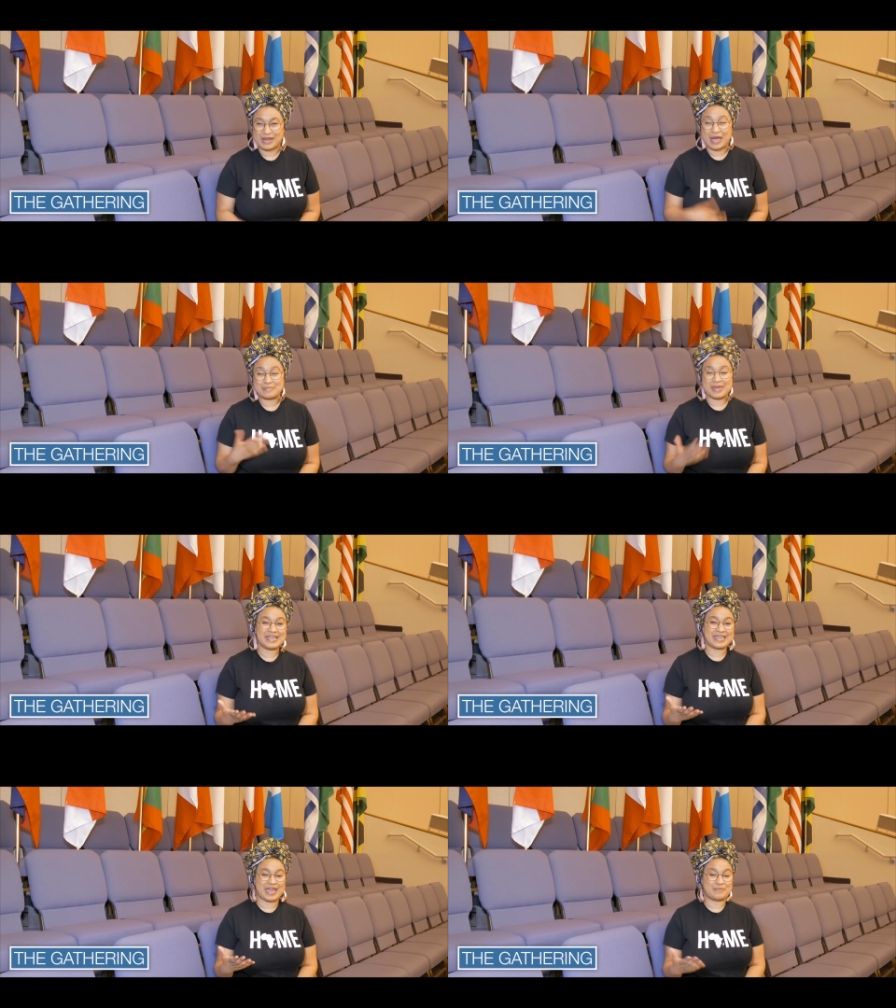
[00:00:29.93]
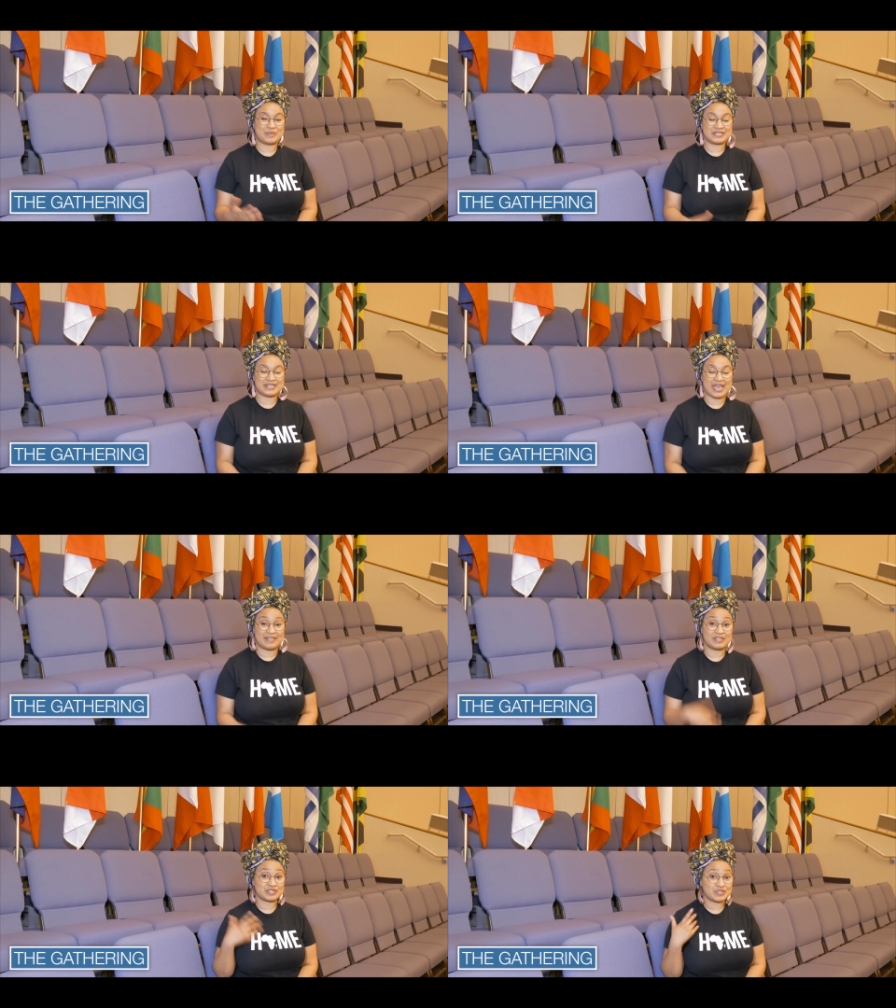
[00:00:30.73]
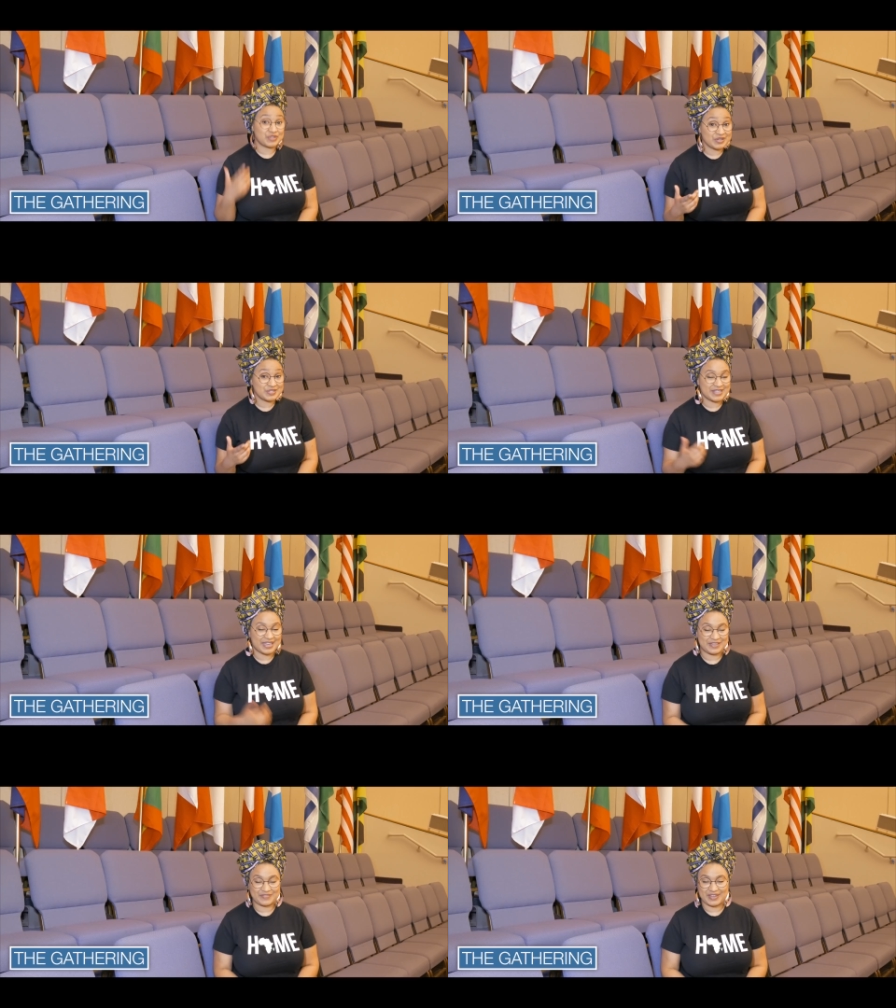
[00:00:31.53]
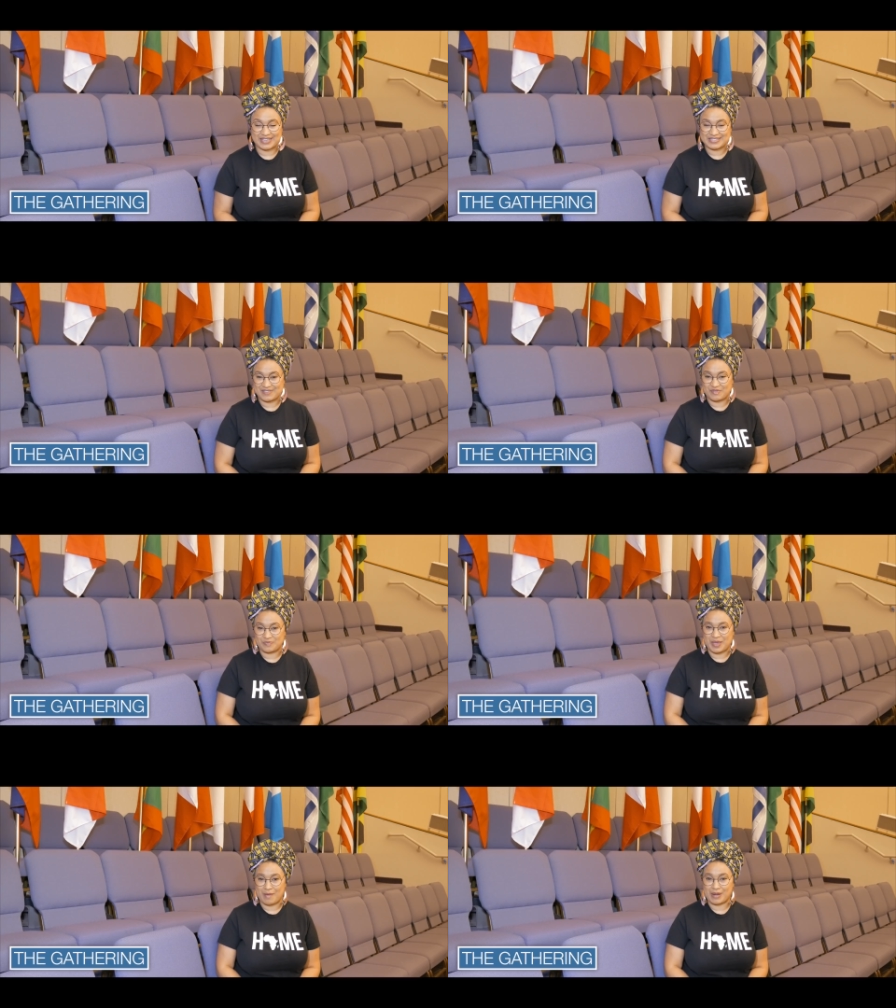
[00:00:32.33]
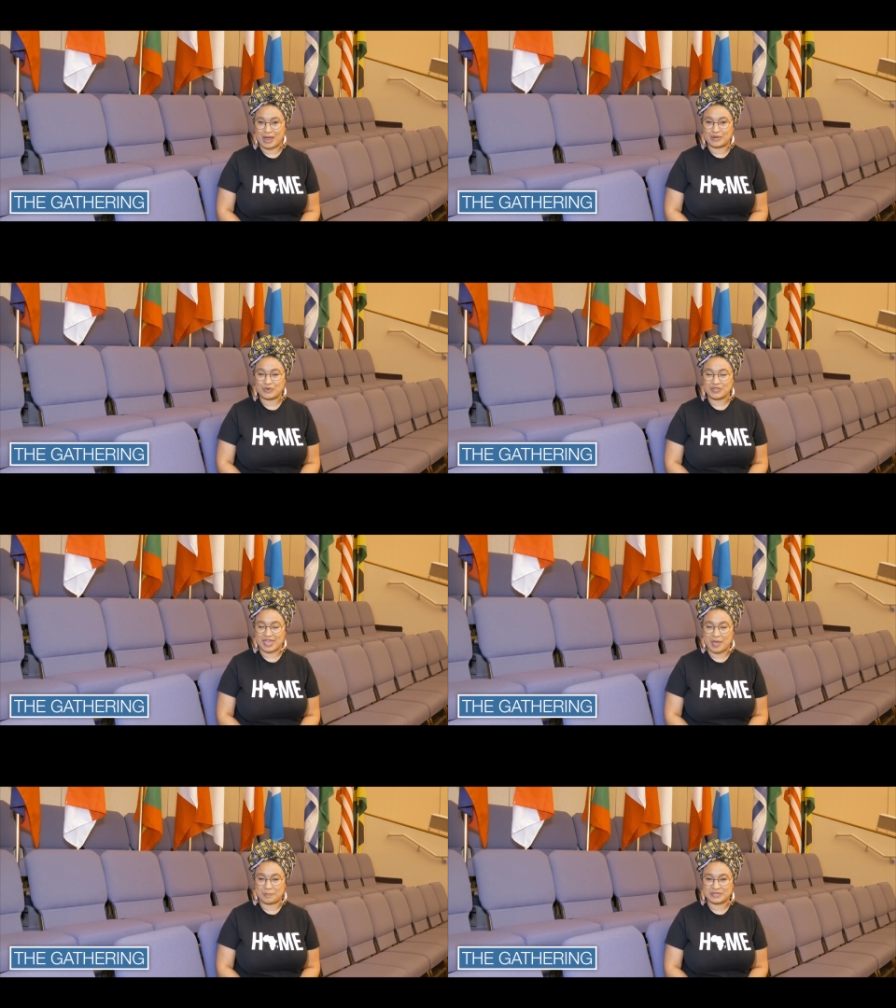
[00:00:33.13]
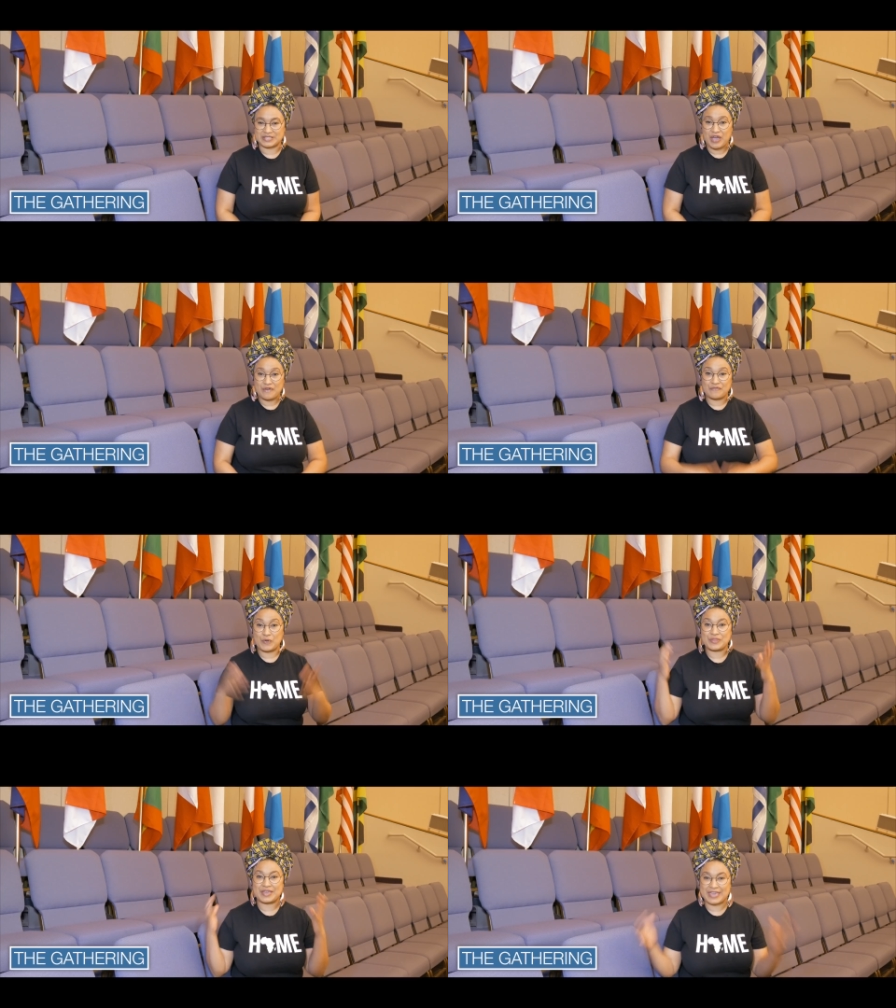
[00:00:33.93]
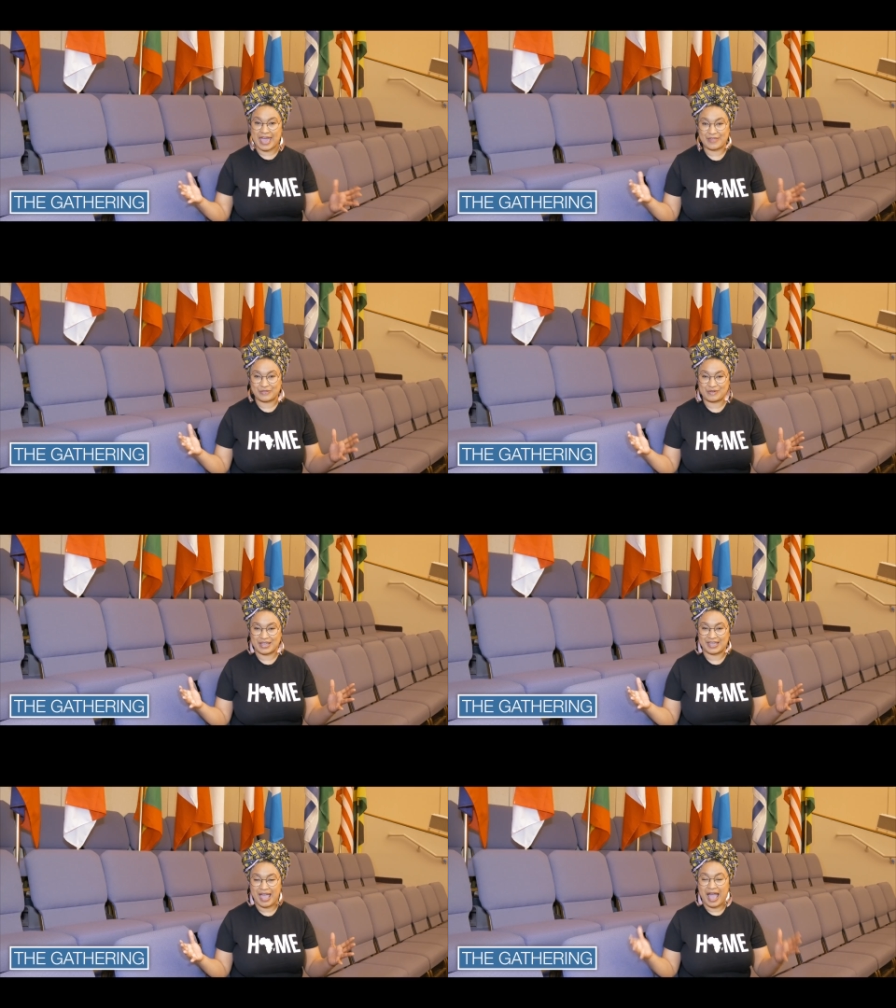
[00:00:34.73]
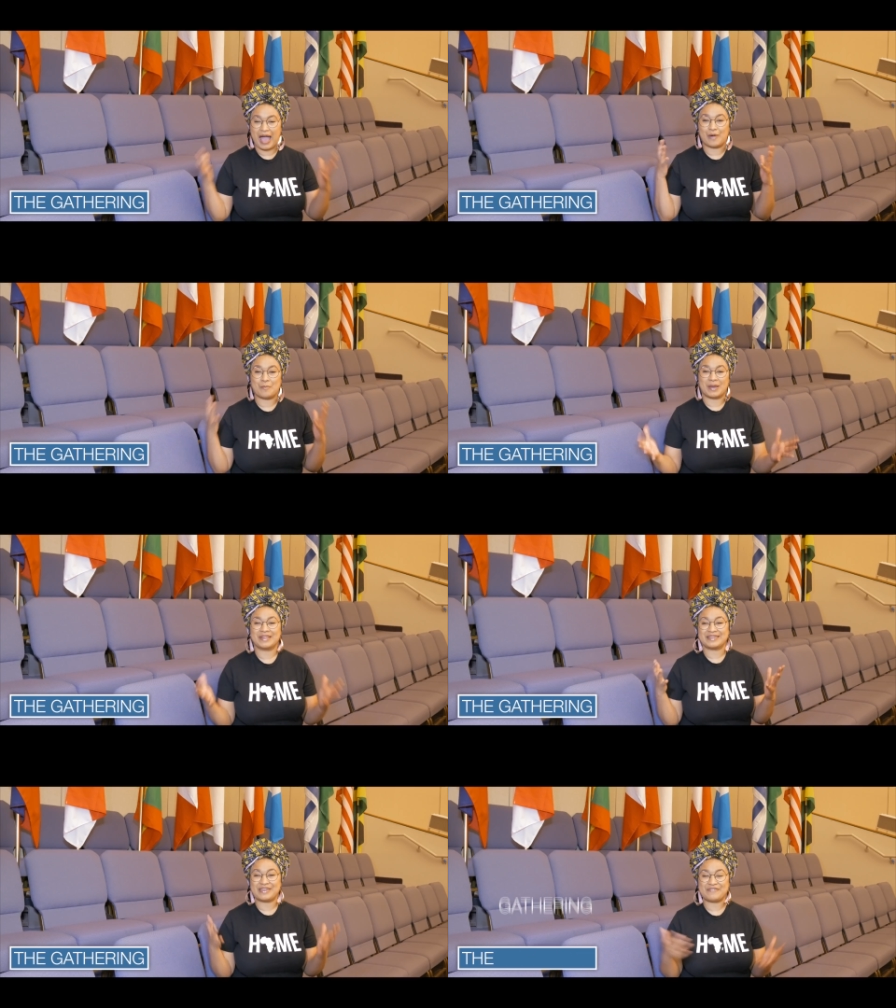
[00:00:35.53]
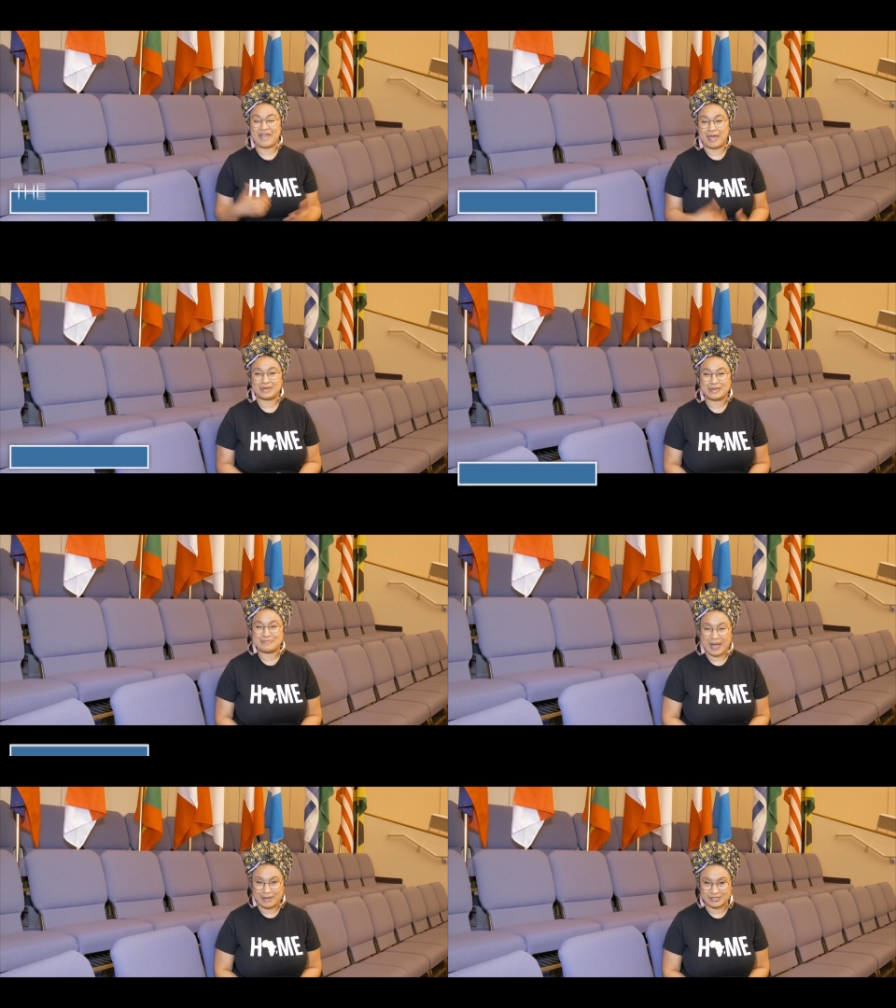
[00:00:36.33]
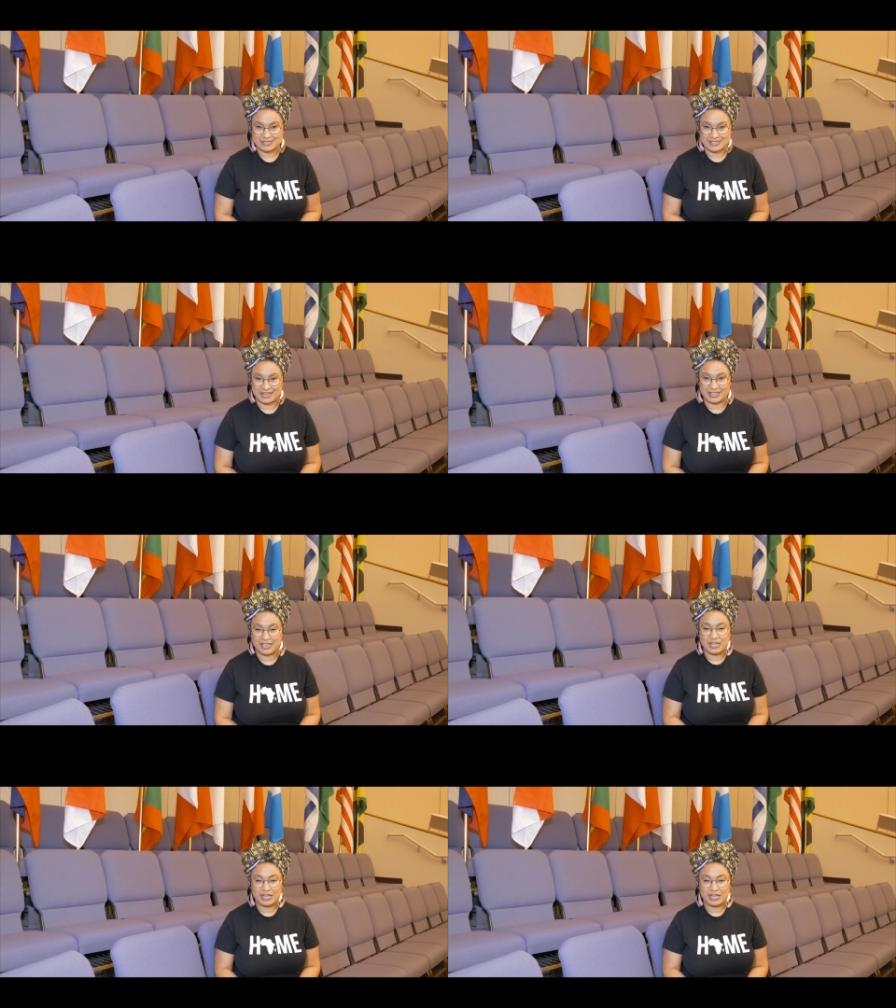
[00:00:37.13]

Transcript: our main campus and this Thursday evening at seven p m on our North Campus for The Gathering, our monthly family Bible study.